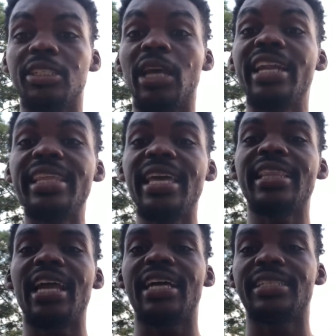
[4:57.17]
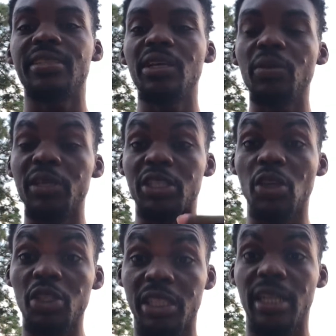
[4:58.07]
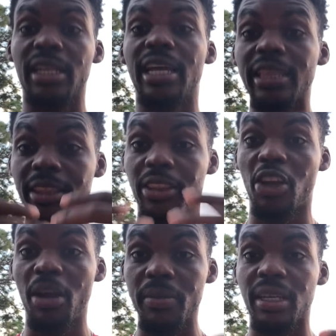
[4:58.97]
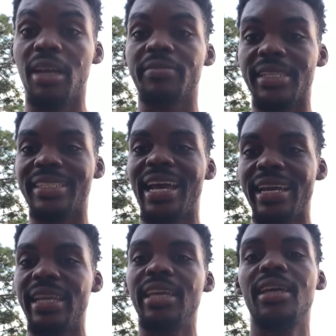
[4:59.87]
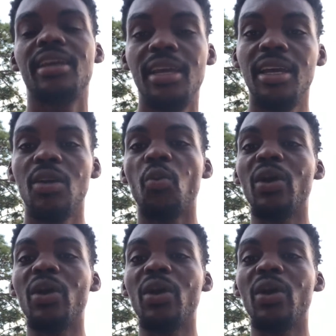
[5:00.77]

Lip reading: anything that has to do with social in terms of society will